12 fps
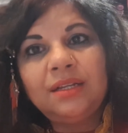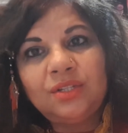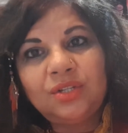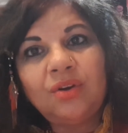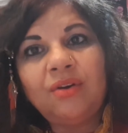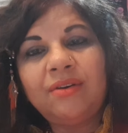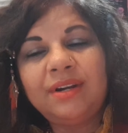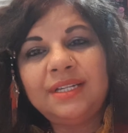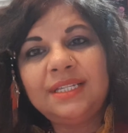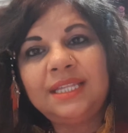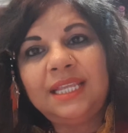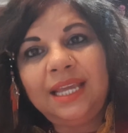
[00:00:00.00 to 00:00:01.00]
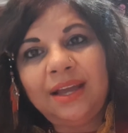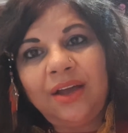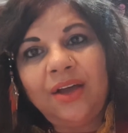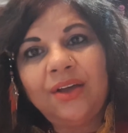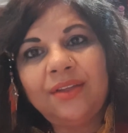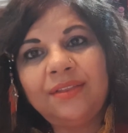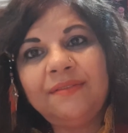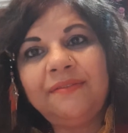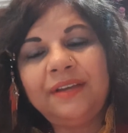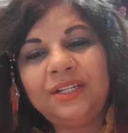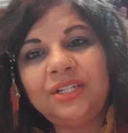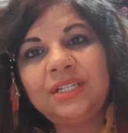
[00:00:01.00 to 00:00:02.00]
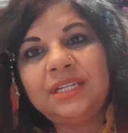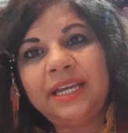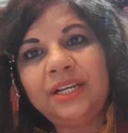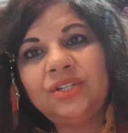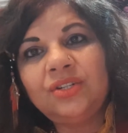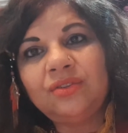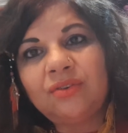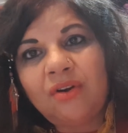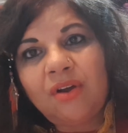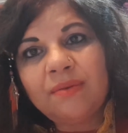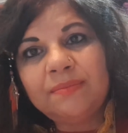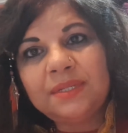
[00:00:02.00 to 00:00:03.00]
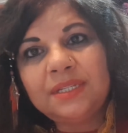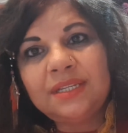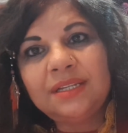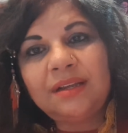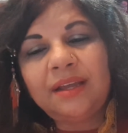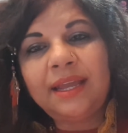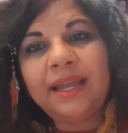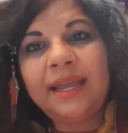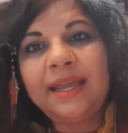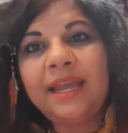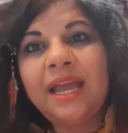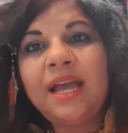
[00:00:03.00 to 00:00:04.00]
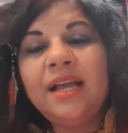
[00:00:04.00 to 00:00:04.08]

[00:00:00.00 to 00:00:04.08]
Taurus, the earth, vegetation, crops. Okay.